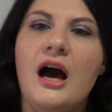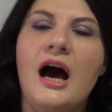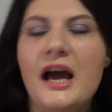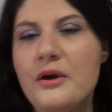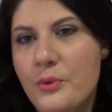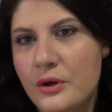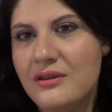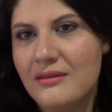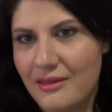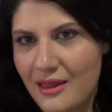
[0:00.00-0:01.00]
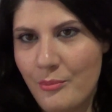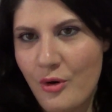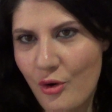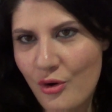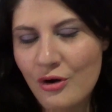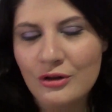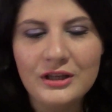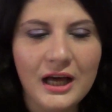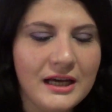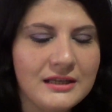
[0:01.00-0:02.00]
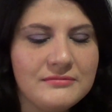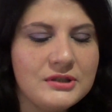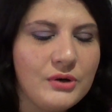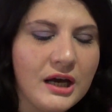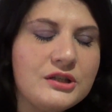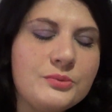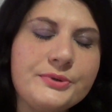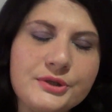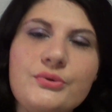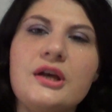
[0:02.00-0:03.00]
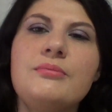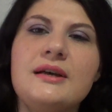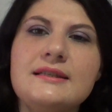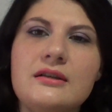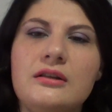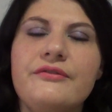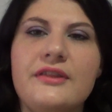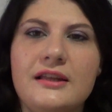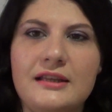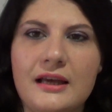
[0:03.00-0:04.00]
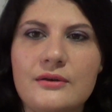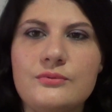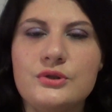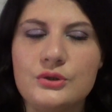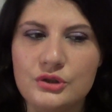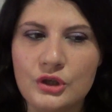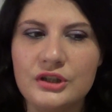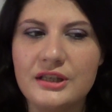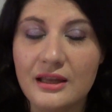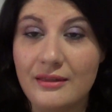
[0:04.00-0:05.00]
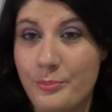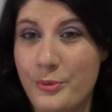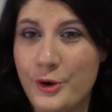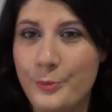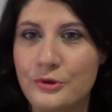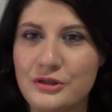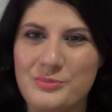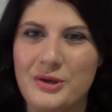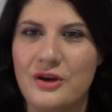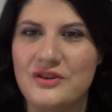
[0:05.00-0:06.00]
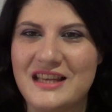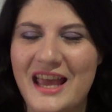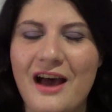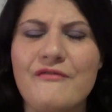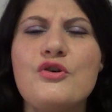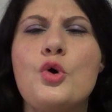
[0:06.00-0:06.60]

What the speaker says: I wanted them all. I tried to persuade myself that I should not get the purples because I have